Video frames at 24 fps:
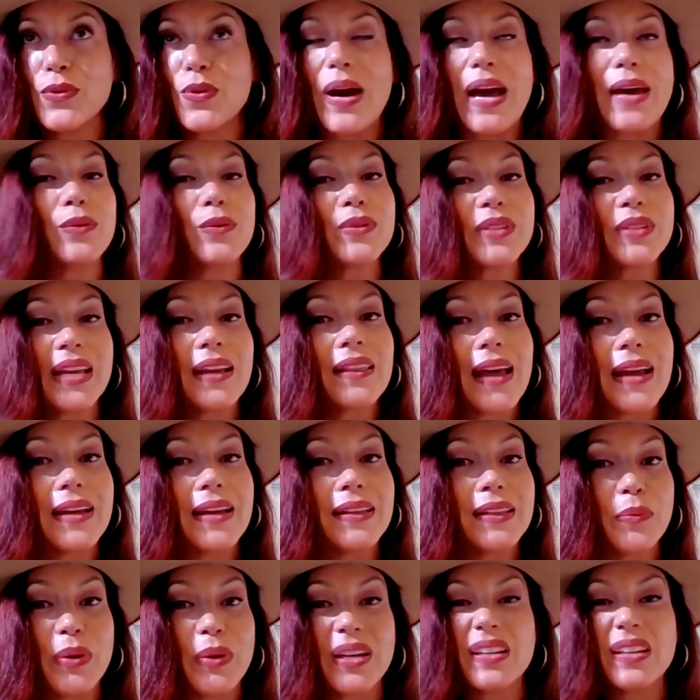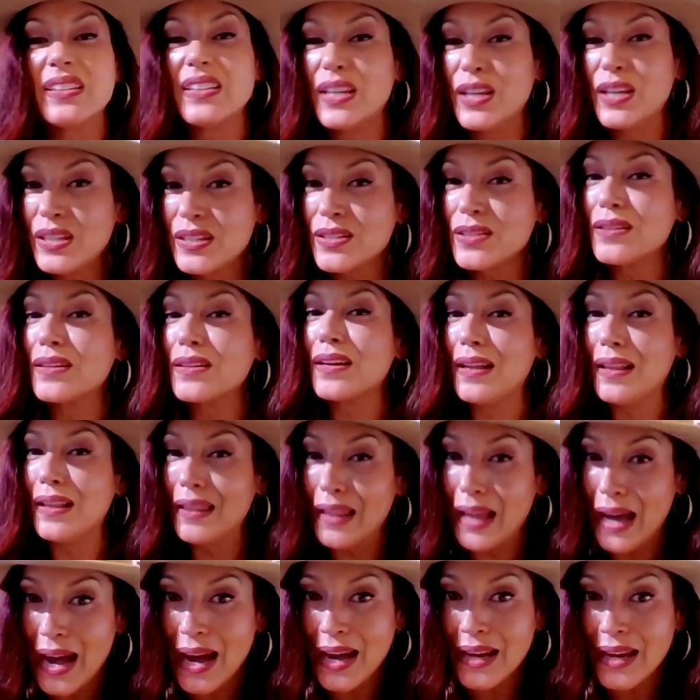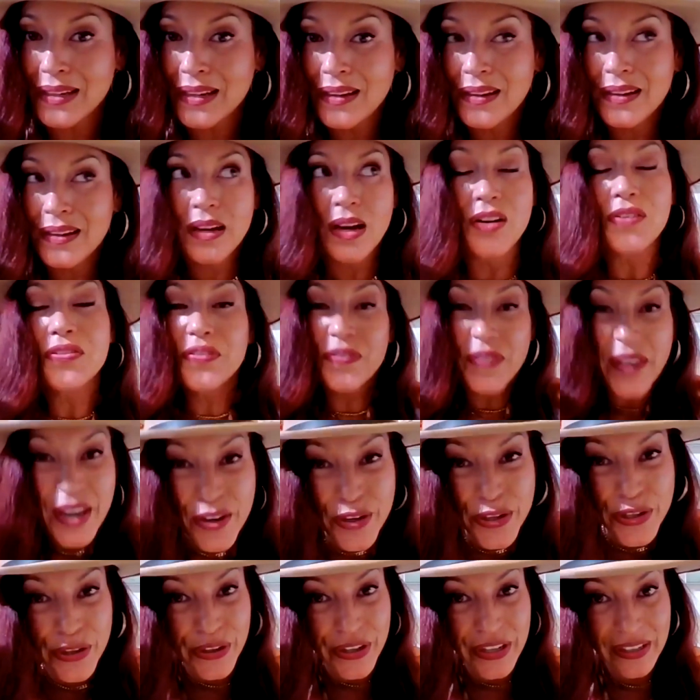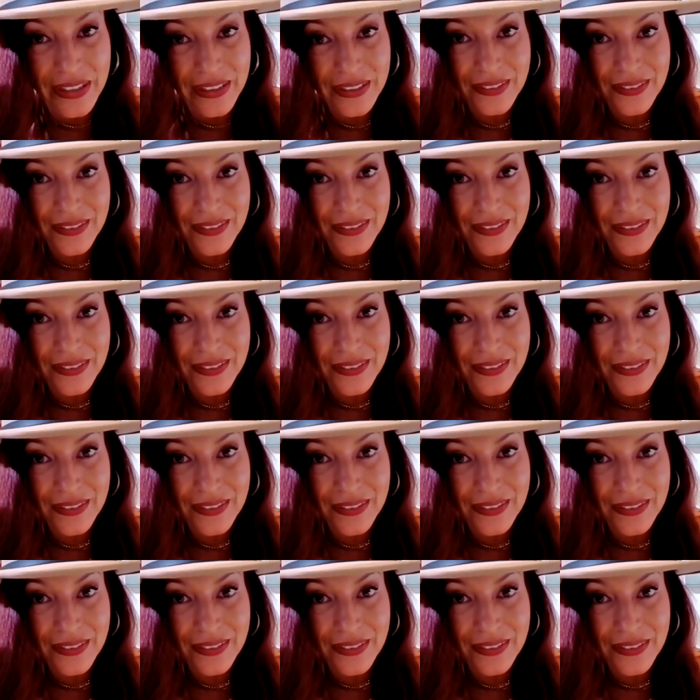I don't take lightly, because it took a lot of failure.